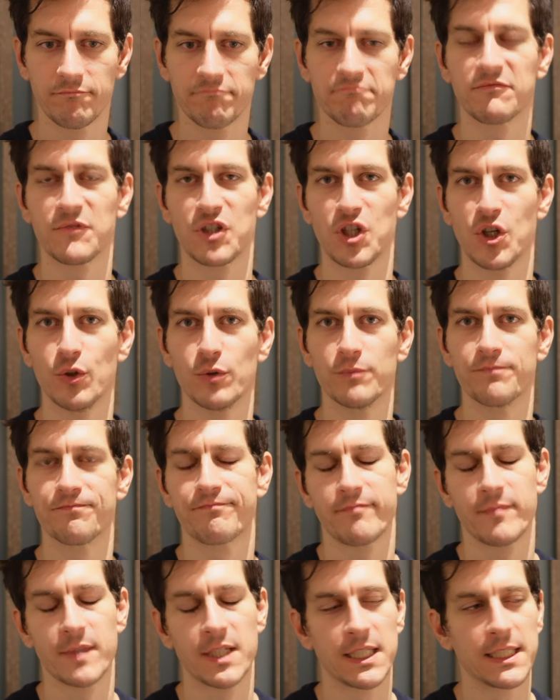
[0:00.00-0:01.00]
Cool.
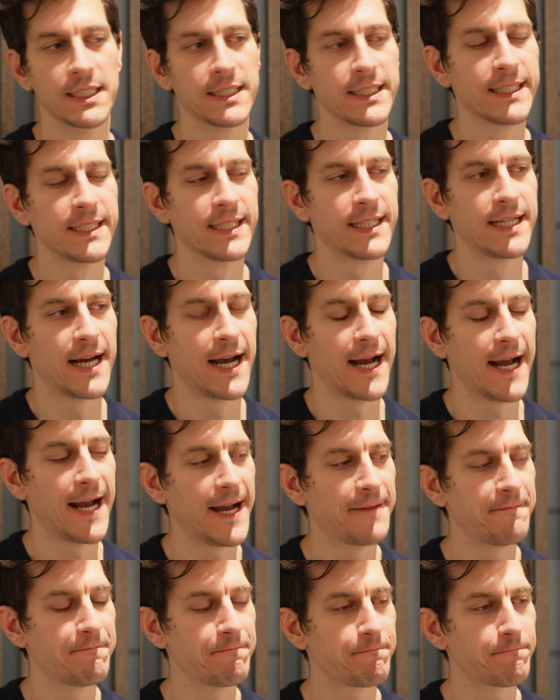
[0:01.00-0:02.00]

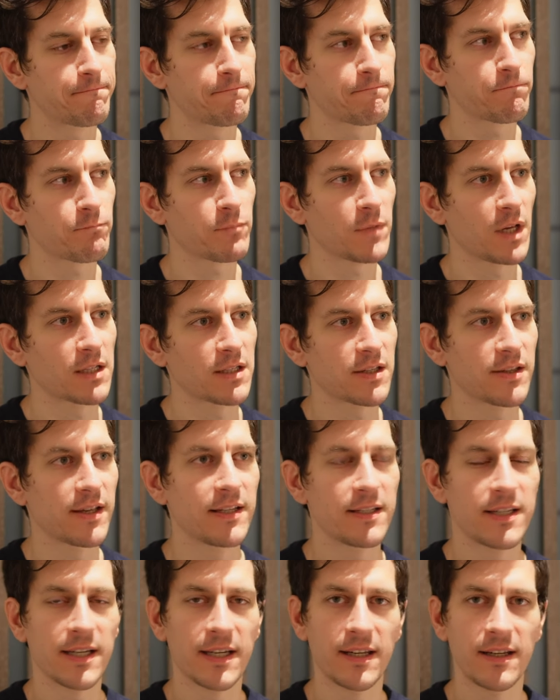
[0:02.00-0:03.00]
Um, so then
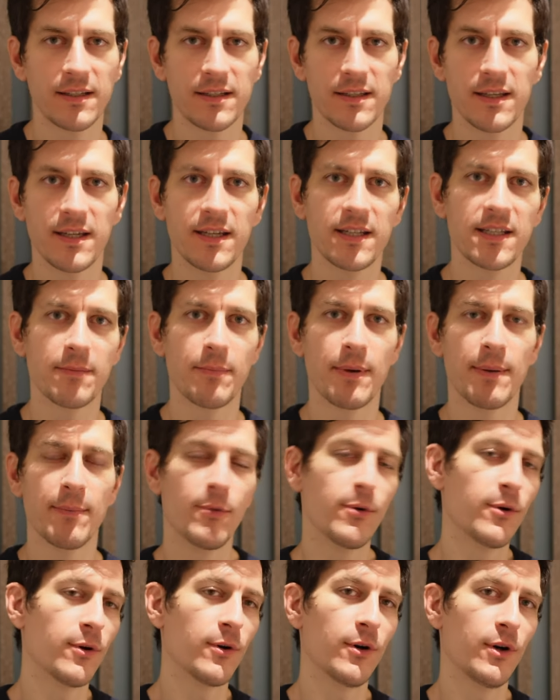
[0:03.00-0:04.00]
digging into these a bit
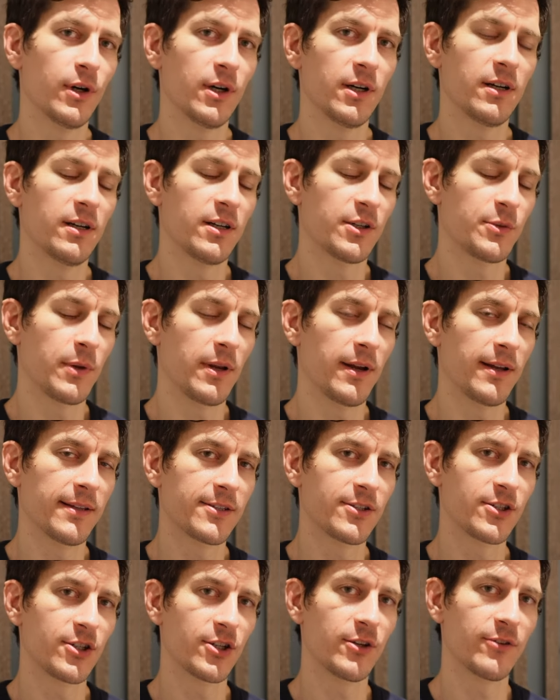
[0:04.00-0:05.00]
more, as we like
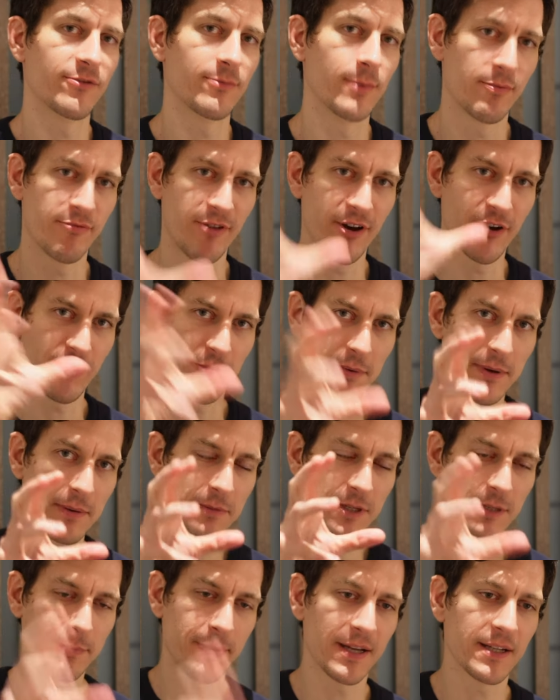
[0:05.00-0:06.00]
to do from a programming
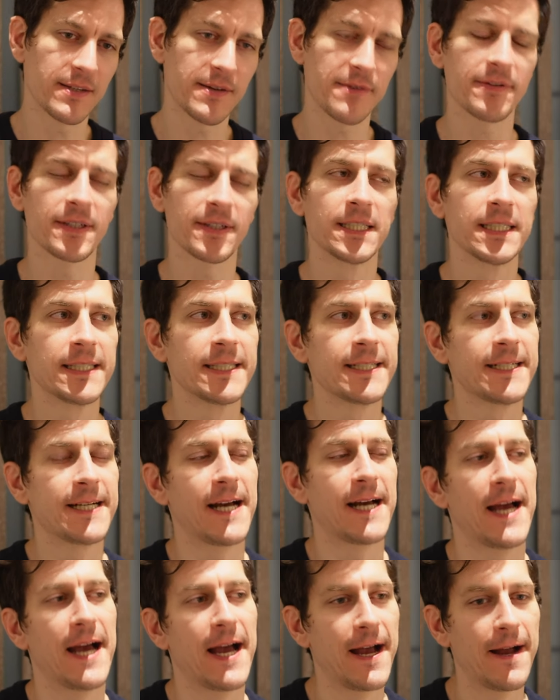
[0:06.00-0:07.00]
perspective,
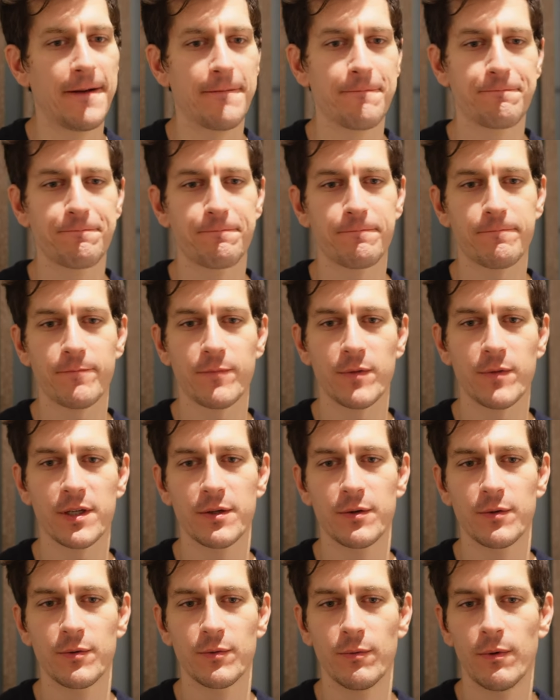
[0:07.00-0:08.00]
um,
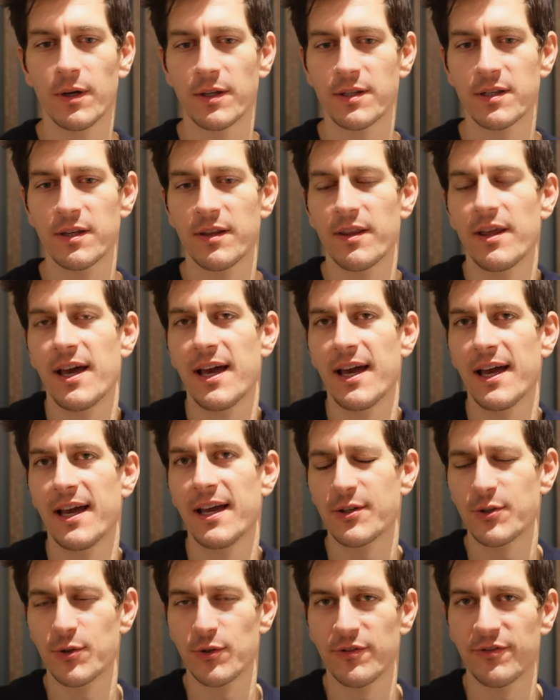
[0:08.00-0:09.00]
what are their
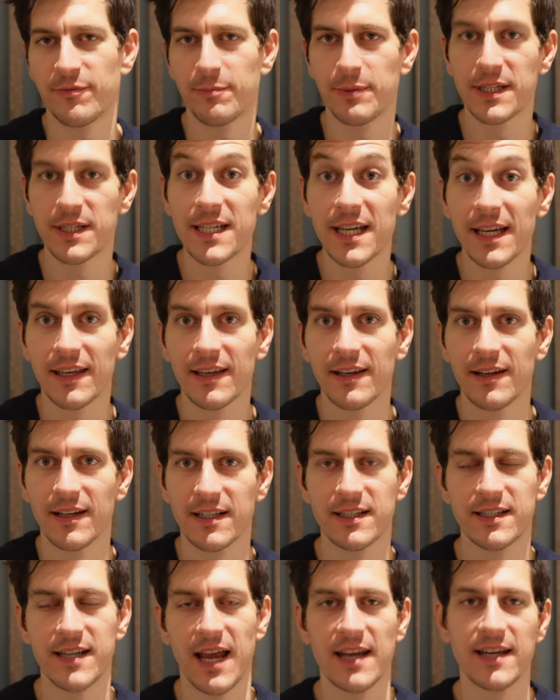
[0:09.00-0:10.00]
sort of particular
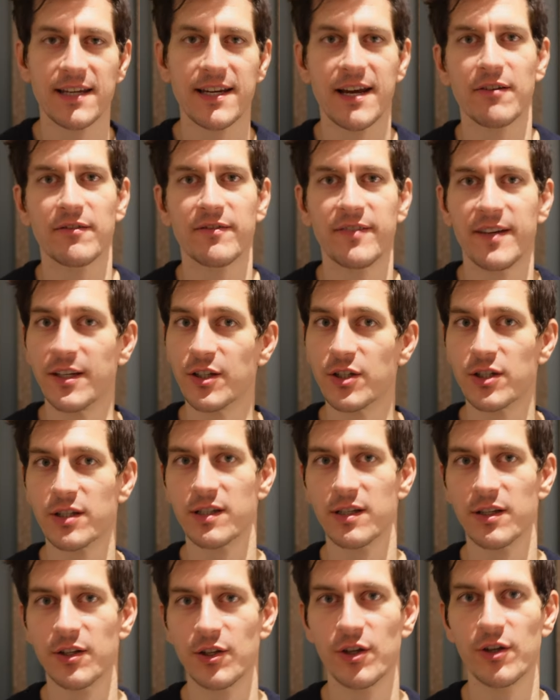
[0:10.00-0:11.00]
standout features
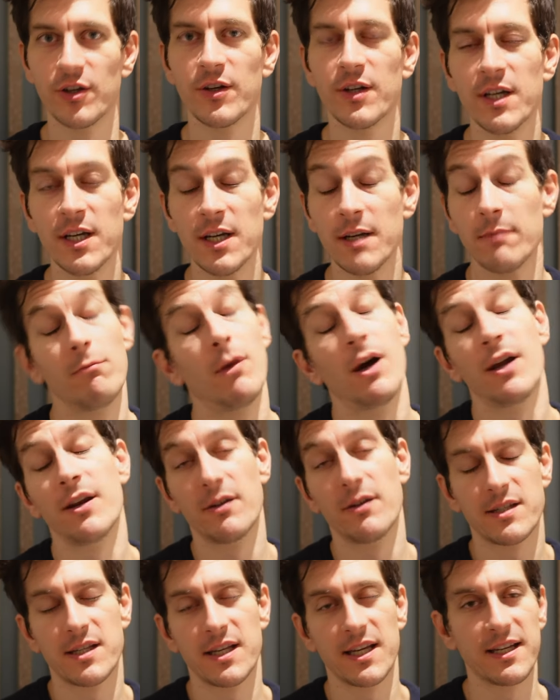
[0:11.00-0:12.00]
that you might
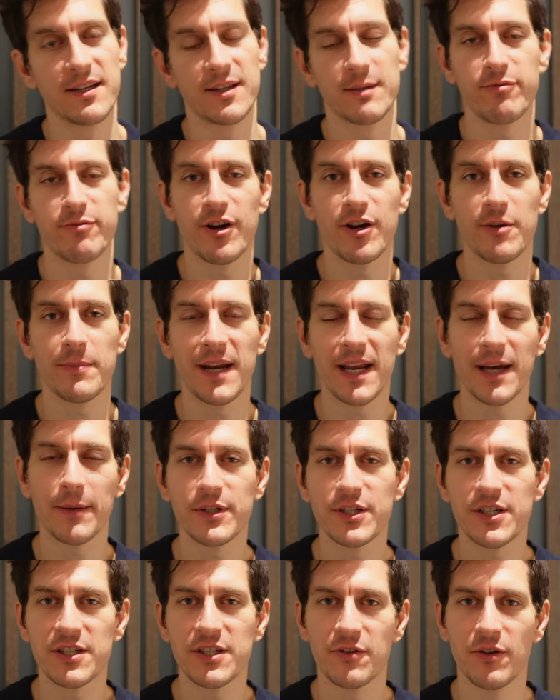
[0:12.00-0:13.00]
not see in other programming
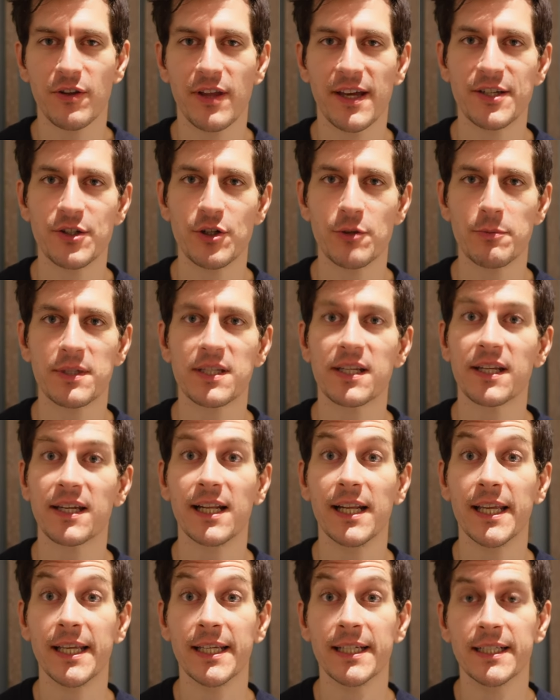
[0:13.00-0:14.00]
languages, or they do a
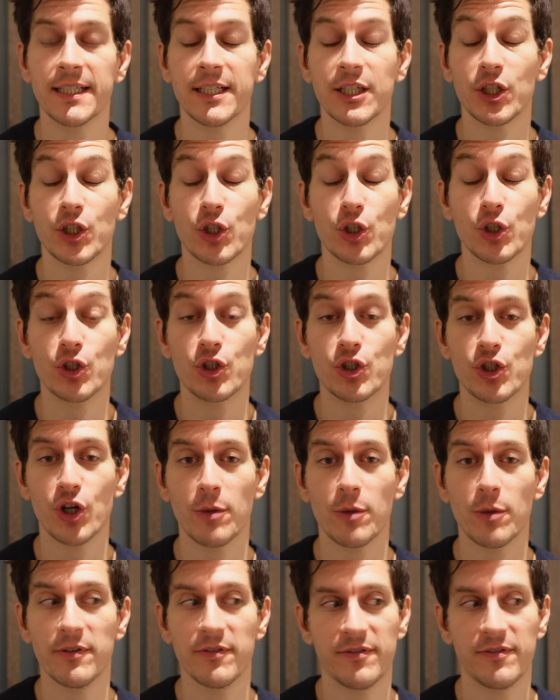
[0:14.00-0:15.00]
particularly good
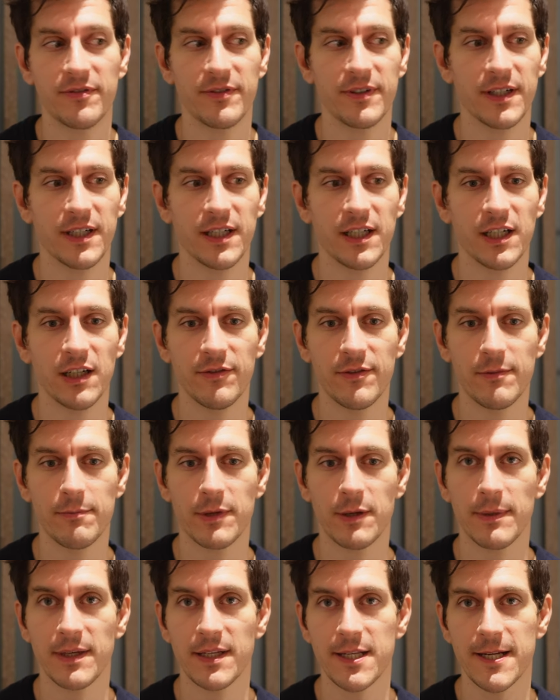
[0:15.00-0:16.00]
job of uh, of
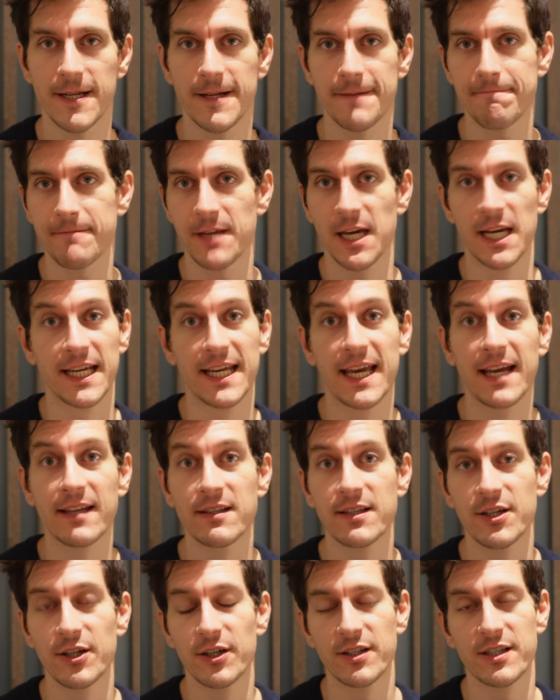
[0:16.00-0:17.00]
implementing? And again,
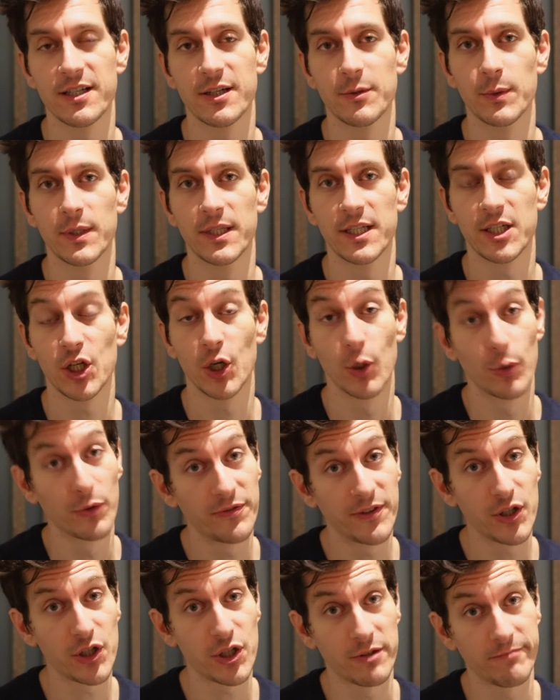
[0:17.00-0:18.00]
starting with Cold
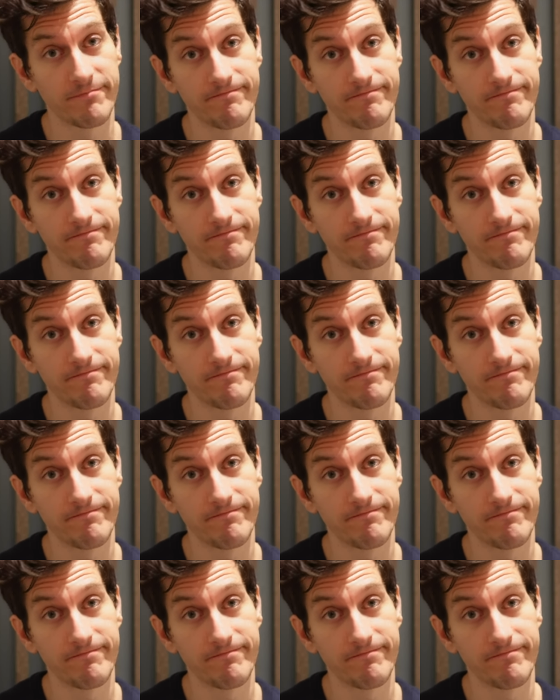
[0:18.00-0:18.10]
Fusion.